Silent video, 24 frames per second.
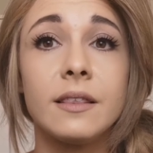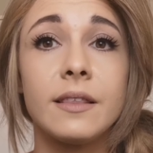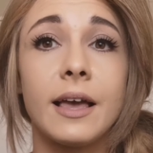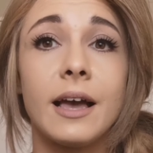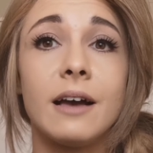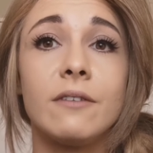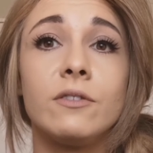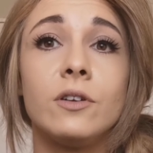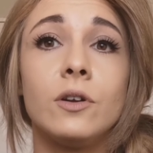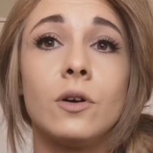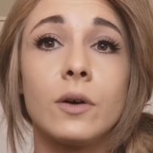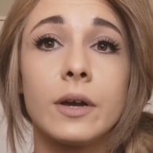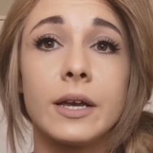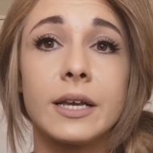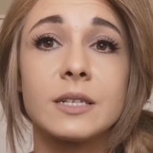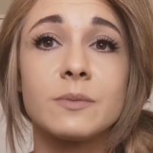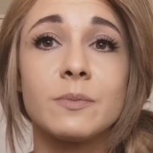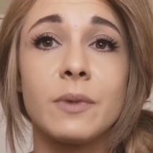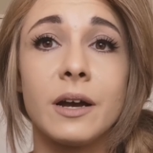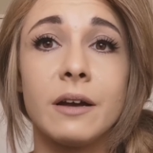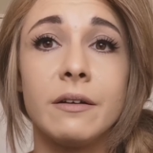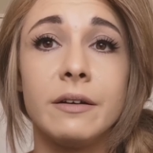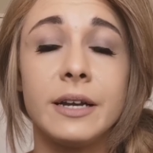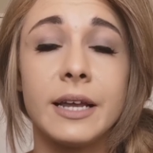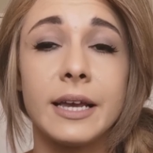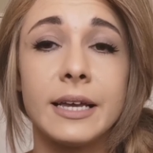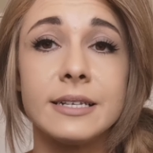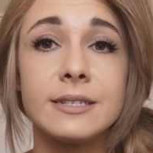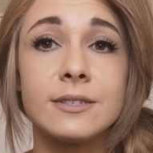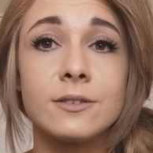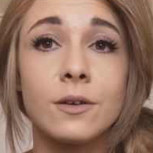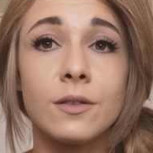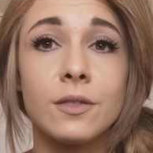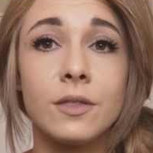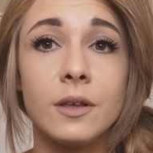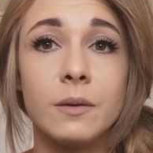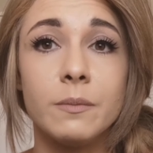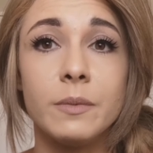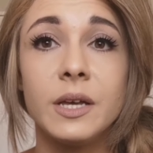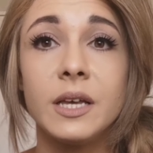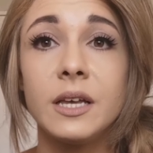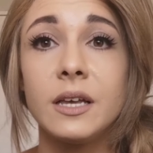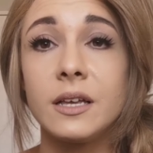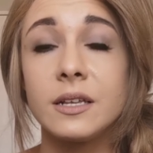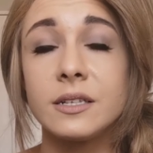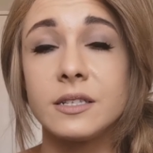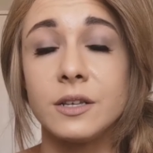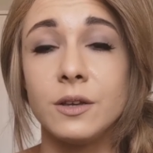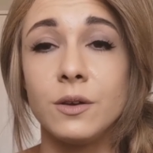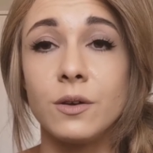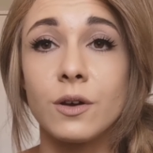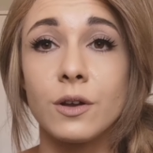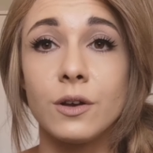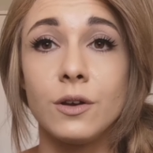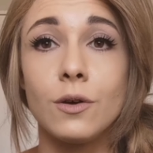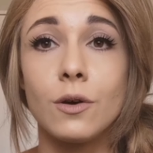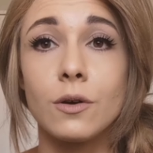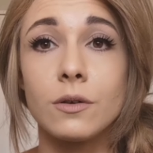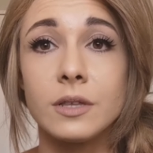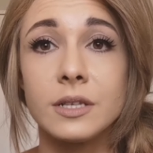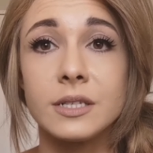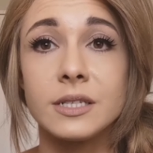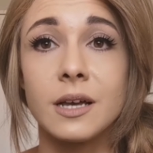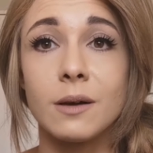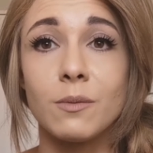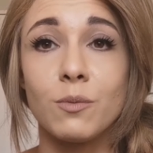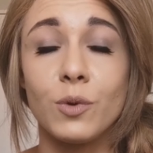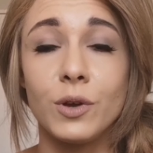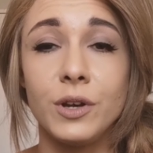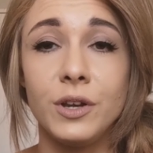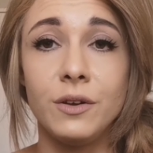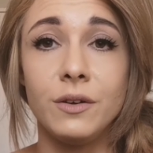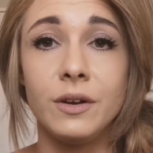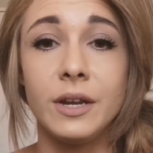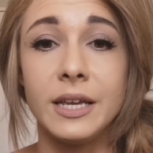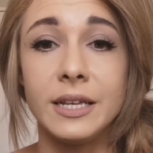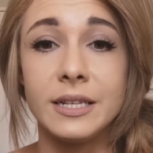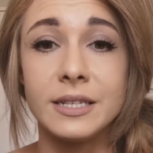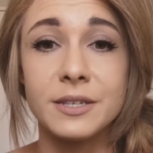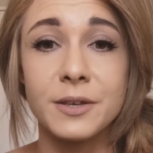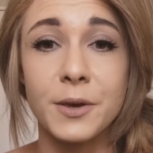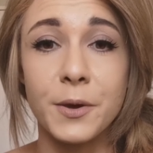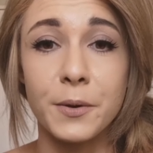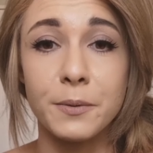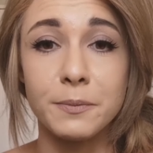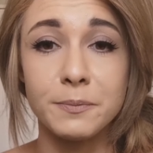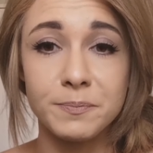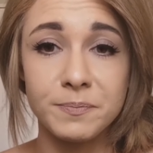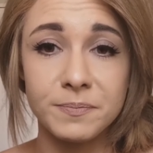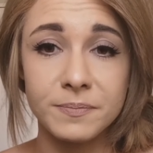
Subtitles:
They have long expiry dates on them so that you can knock this up when you need to.